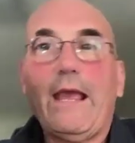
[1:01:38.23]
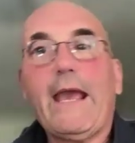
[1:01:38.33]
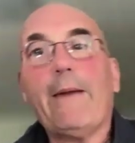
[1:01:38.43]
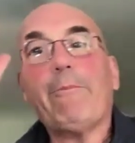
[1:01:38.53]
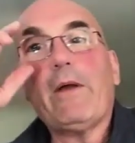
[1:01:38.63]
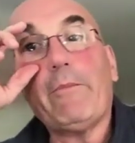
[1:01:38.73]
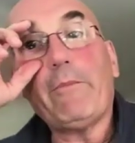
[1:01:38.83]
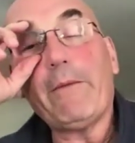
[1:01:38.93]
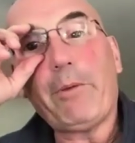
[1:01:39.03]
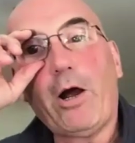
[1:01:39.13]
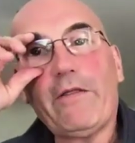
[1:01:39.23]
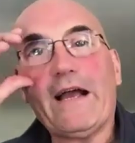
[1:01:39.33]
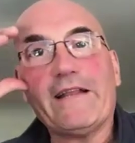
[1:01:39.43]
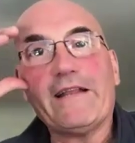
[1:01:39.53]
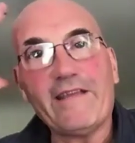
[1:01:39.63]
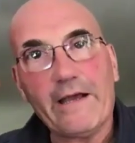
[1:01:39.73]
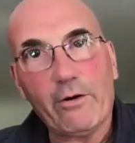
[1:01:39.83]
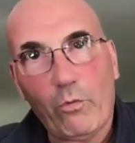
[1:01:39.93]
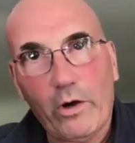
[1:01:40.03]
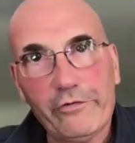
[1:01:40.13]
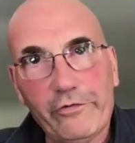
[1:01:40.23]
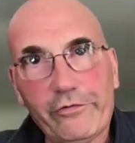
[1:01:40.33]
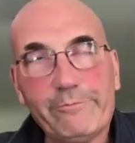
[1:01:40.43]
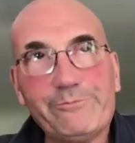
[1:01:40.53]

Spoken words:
And part of the idea was